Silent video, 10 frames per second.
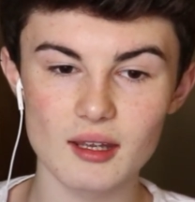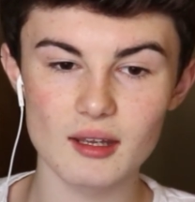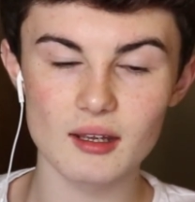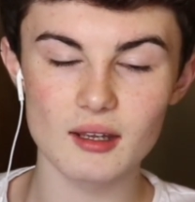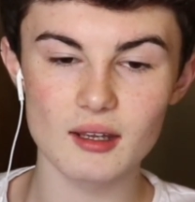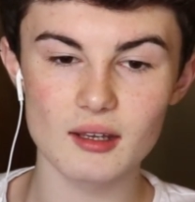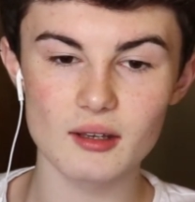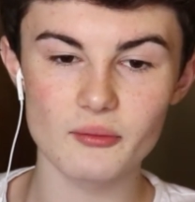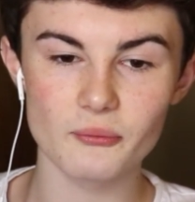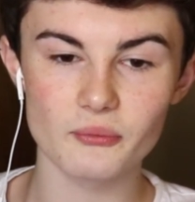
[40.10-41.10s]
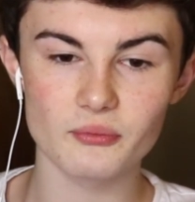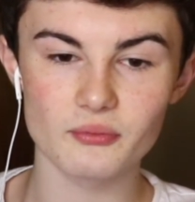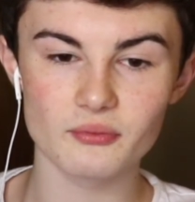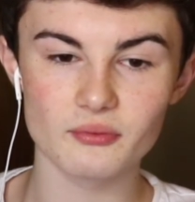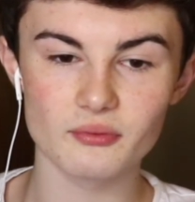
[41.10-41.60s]

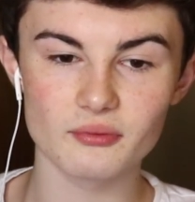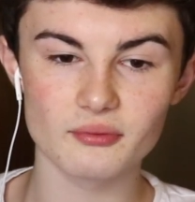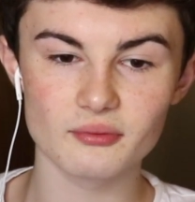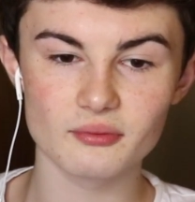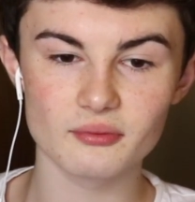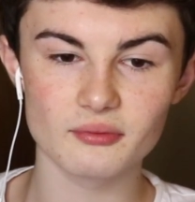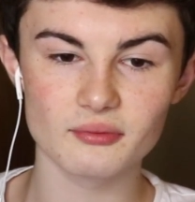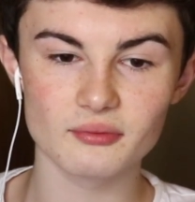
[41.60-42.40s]
Nothing is said.